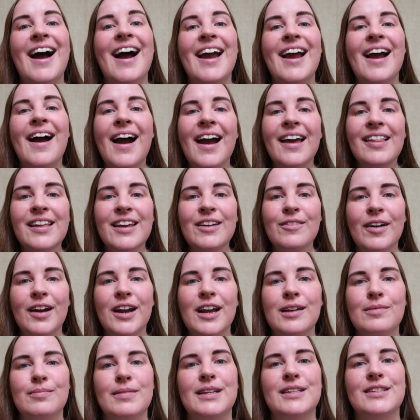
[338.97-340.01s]
I highly
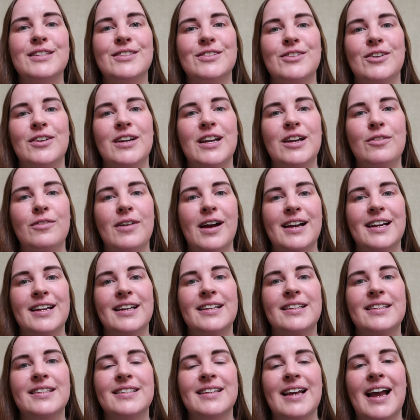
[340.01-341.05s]
recommend starting
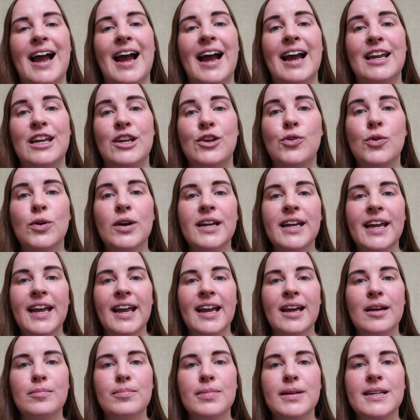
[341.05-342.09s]
write-ins at your
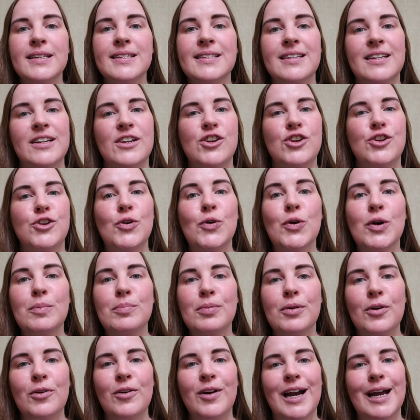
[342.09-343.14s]
campus in your
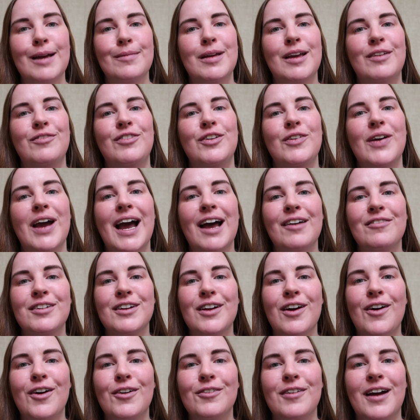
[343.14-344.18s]
program if you
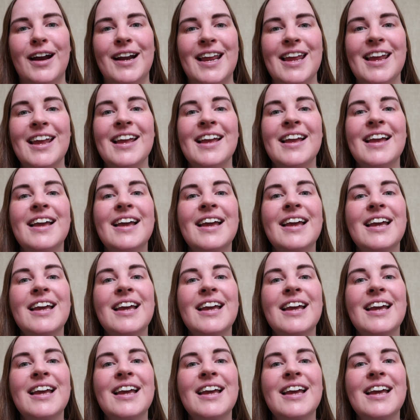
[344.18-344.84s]
haven't already.